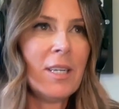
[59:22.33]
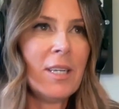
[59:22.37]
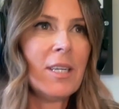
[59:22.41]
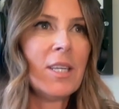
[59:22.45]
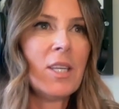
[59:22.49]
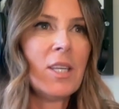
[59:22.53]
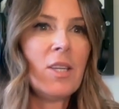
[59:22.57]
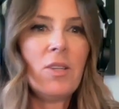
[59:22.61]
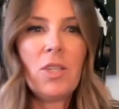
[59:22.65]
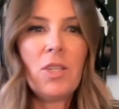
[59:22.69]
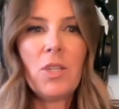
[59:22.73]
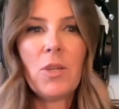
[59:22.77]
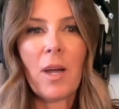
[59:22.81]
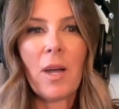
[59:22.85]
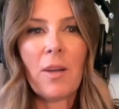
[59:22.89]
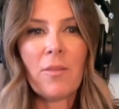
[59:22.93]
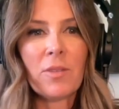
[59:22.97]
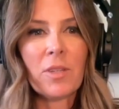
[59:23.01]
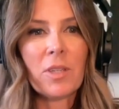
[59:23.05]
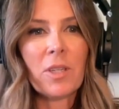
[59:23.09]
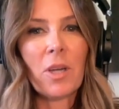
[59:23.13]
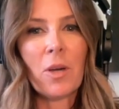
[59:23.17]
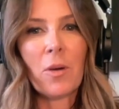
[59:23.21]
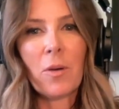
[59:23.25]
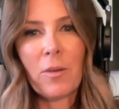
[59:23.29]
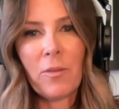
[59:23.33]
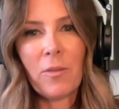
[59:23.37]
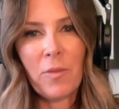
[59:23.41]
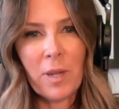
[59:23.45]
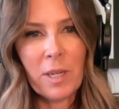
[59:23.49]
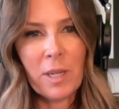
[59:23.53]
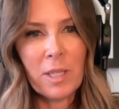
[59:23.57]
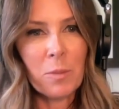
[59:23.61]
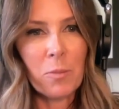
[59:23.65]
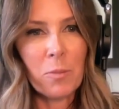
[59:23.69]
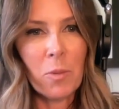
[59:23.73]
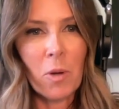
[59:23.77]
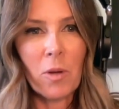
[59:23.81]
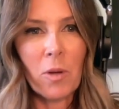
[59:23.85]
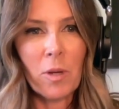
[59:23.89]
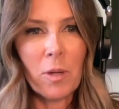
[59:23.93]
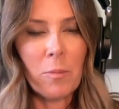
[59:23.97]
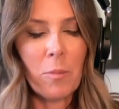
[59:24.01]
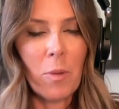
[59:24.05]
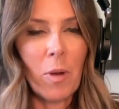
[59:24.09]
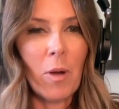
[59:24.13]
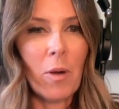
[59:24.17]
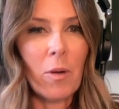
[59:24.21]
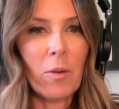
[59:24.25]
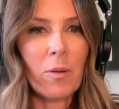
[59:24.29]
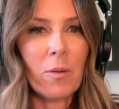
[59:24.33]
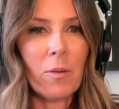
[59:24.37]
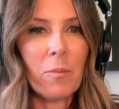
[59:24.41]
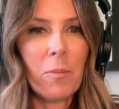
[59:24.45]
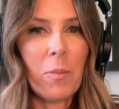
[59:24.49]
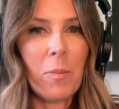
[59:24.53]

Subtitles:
you do have to go and fix a broken bone.